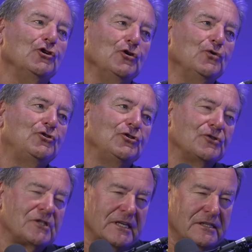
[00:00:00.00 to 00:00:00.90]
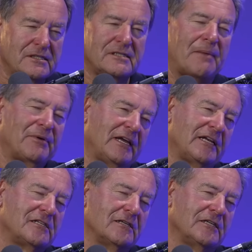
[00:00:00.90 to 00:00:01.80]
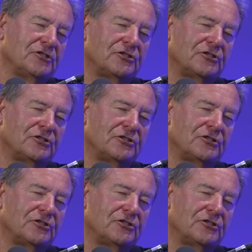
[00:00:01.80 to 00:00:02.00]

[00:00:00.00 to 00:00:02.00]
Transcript: Who do you see stepping into his